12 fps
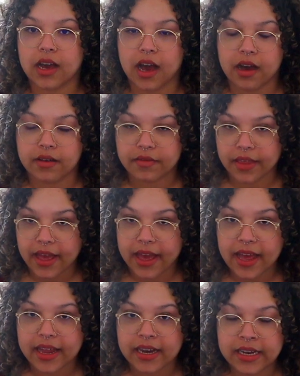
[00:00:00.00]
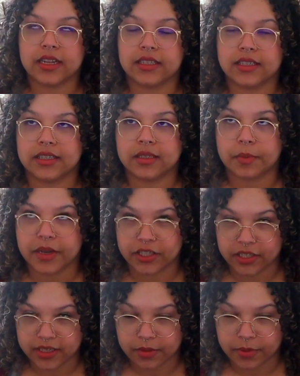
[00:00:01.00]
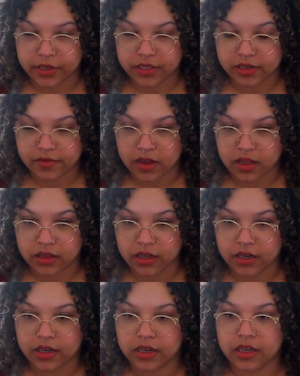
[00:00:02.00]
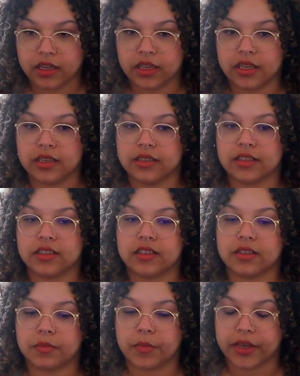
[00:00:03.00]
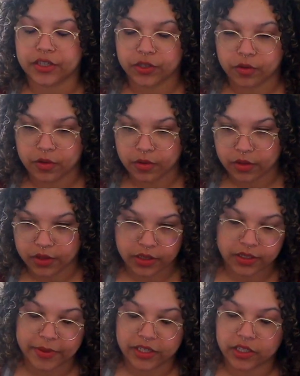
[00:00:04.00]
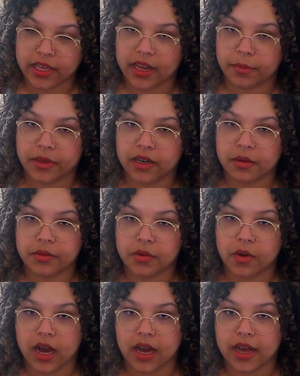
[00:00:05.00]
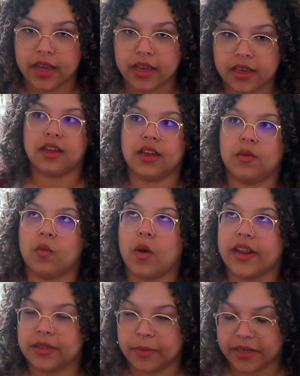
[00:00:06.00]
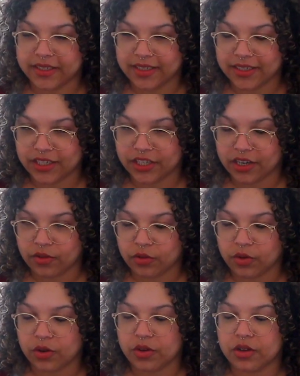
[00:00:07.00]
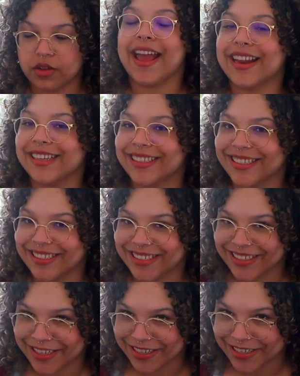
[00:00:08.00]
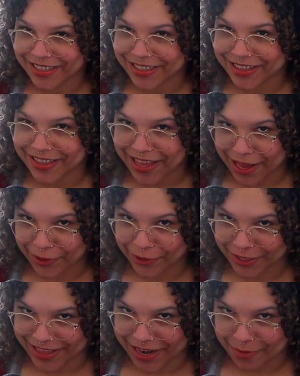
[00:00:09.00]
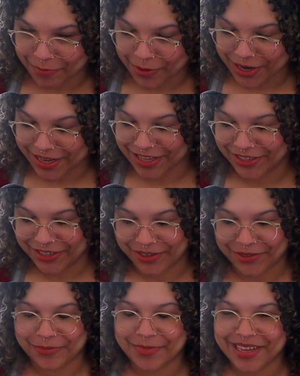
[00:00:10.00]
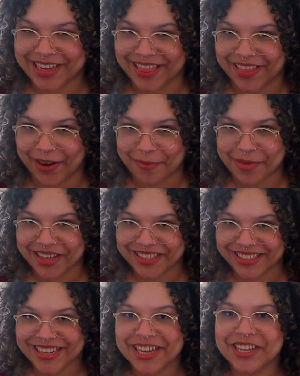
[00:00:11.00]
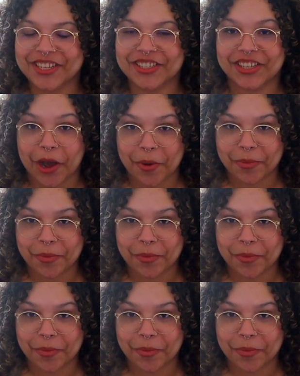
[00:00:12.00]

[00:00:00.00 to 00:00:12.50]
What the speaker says: of that, especially as a person of color, especially at a PWI and white spaces in general, and the energy that I'm putting into being a therapist. So